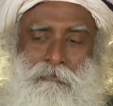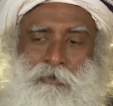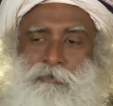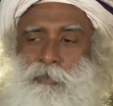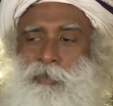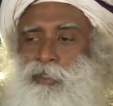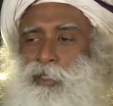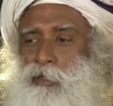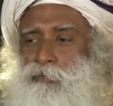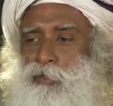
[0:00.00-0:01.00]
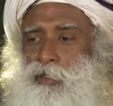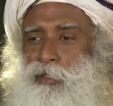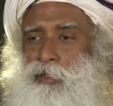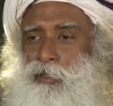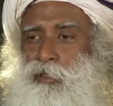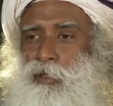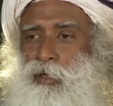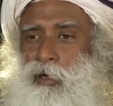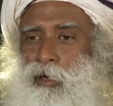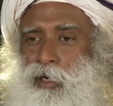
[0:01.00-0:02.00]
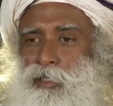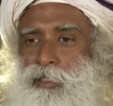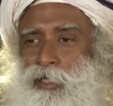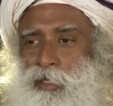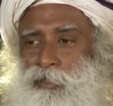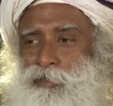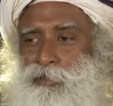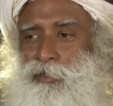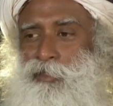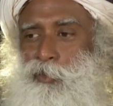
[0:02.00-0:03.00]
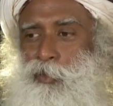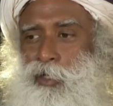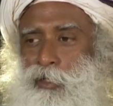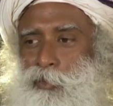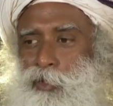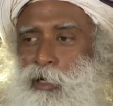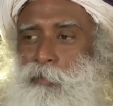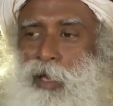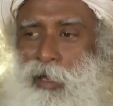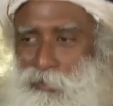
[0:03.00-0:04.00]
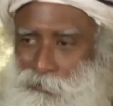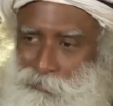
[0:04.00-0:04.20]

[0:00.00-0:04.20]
50% of the heart attacks in the world would come down.